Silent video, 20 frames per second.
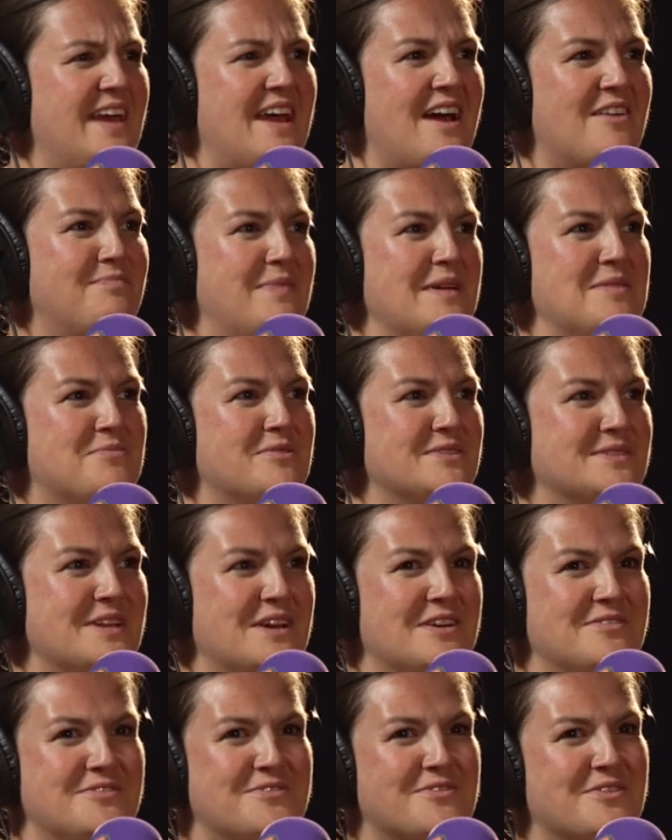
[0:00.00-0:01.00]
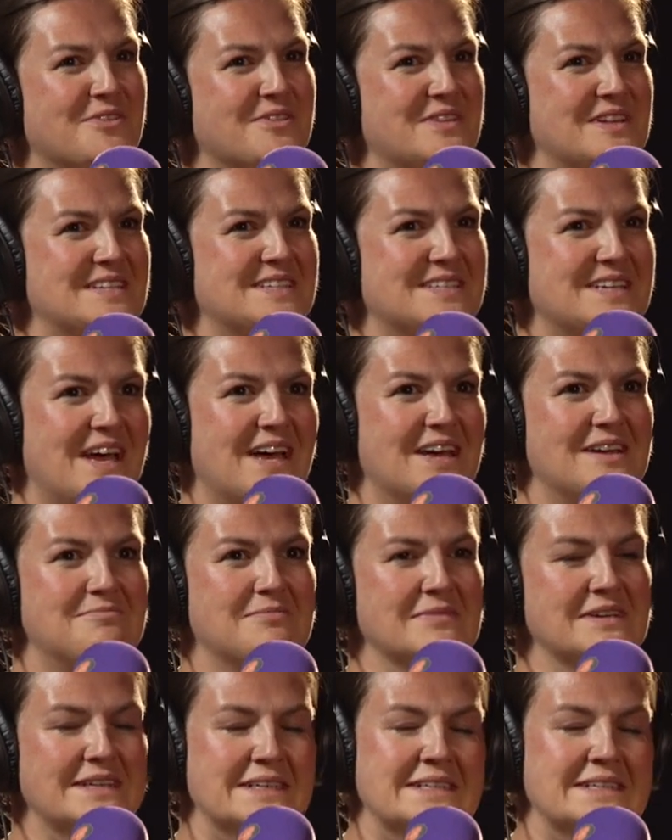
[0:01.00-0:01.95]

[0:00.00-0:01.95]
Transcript: they have been preserved for all this time.